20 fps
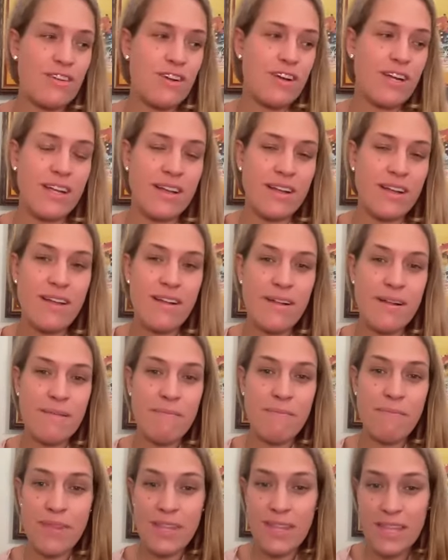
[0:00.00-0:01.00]
right?
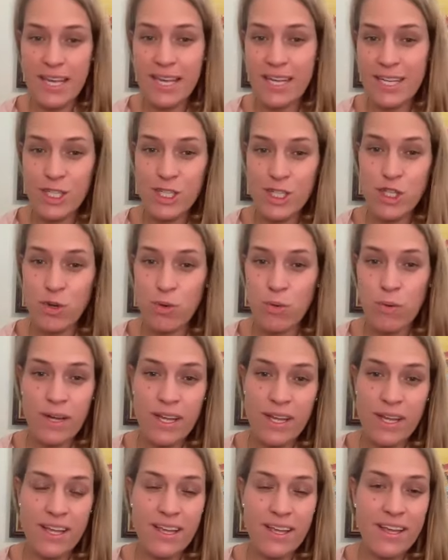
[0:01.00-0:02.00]
They
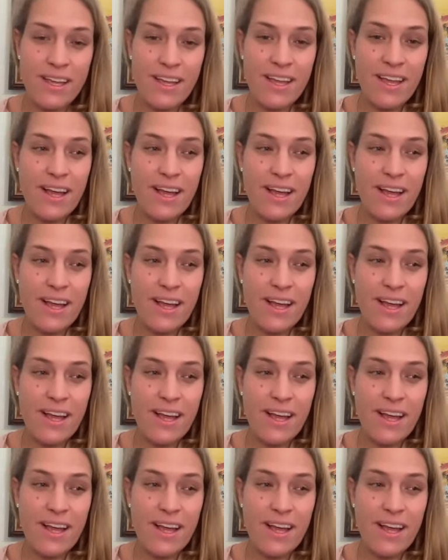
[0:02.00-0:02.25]
enjoy